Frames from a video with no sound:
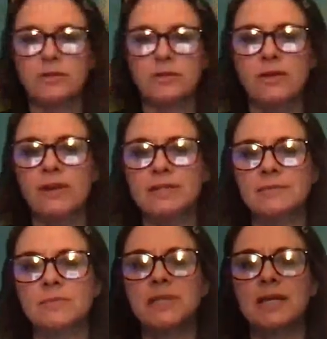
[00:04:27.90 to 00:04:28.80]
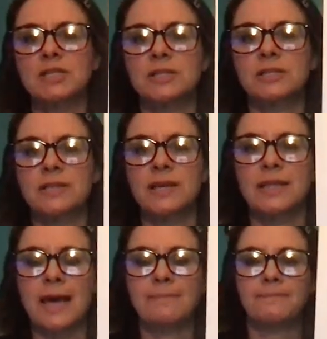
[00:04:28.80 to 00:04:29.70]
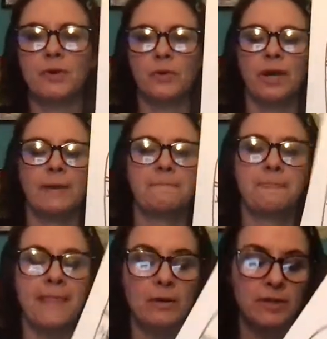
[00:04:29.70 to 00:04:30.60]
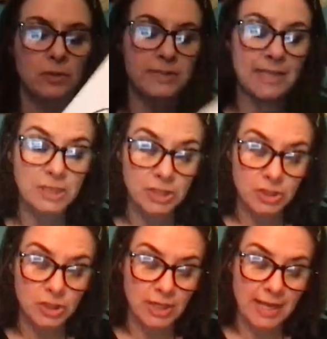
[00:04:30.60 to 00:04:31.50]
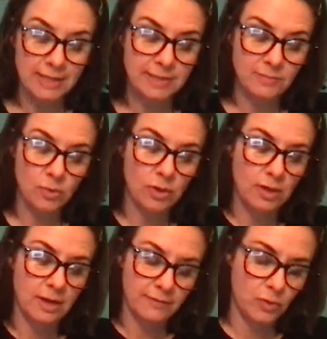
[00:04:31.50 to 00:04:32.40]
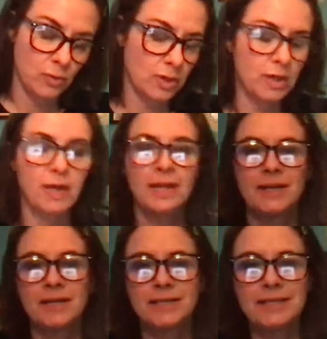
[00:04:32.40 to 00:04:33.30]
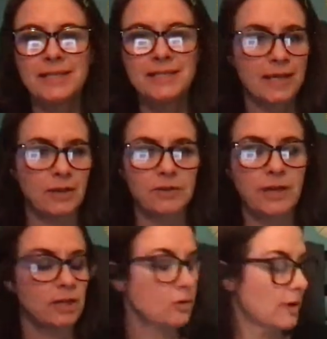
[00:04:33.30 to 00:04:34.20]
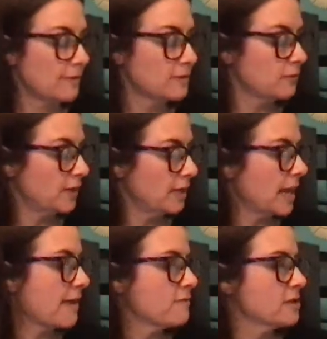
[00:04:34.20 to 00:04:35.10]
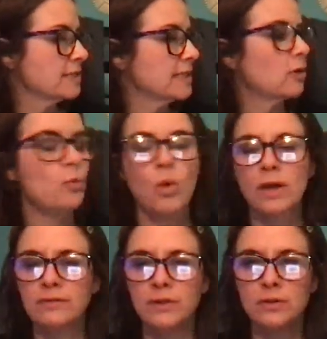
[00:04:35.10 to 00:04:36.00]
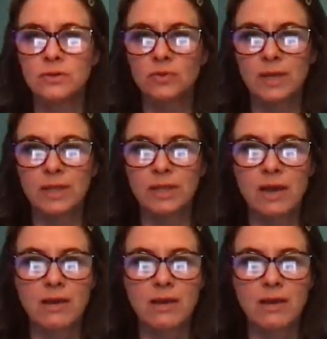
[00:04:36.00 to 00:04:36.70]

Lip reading: So now I've got some sections like that. Okay. Now in those sections, you're going to add some more of your detail. Now you don't have to fill in every single one of those with,